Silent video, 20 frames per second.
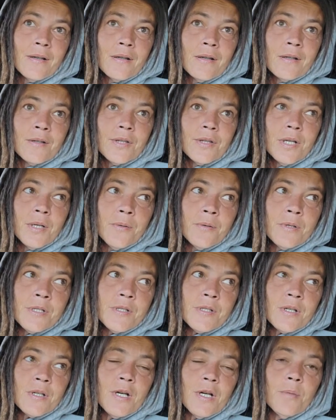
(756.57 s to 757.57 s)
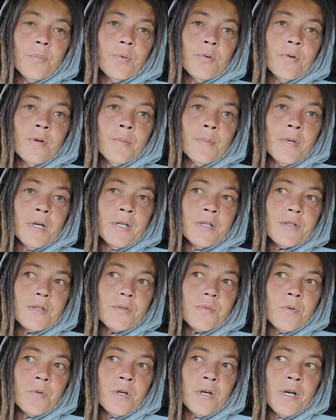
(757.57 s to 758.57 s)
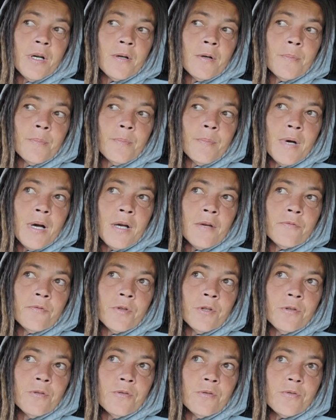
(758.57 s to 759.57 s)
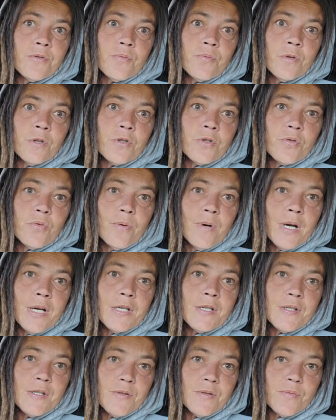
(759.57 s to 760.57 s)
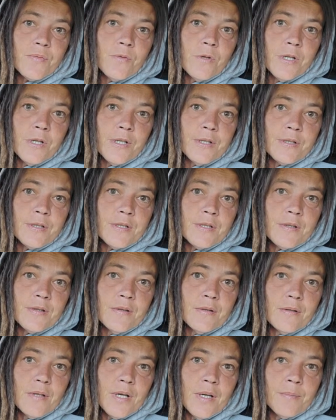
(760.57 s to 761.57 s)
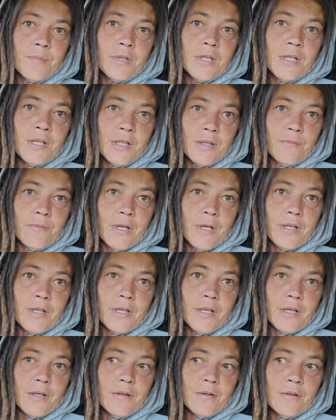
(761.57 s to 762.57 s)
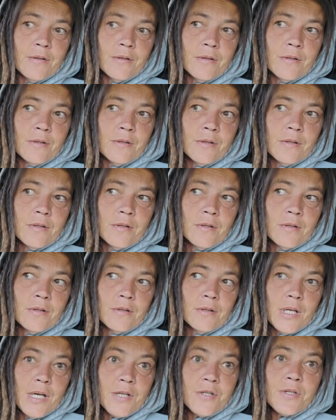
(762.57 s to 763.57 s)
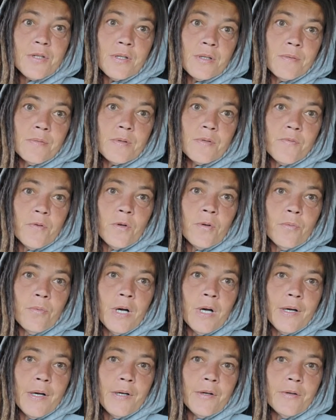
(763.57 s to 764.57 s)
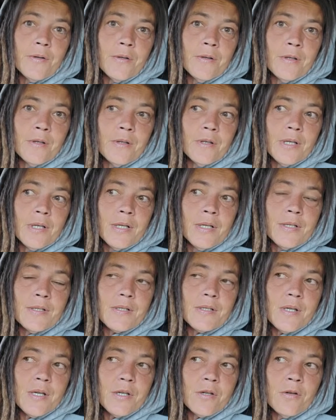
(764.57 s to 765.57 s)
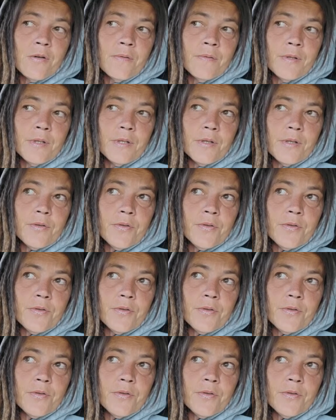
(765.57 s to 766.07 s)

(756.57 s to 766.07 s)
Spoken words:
there was a couple of months where my views were twice as what I'm getting right now. Actually, it was for a while. And it's like over the